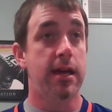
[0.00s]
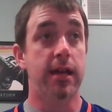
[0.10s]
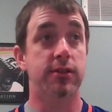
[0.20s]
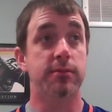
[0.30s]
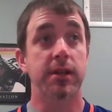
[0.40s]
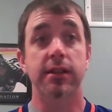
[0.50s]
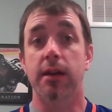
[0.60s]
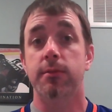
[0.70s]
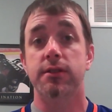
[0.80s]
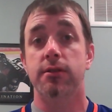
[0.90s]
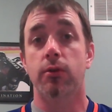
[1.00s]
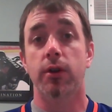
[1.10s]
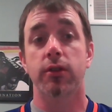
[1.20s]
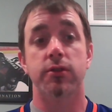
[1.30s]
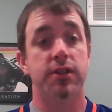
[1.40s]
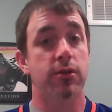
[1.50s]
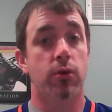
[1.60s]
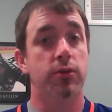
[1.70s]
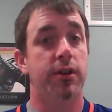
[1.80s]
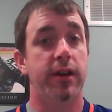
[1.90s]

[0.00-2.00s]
And to me, the Edmonton Oilers can hold their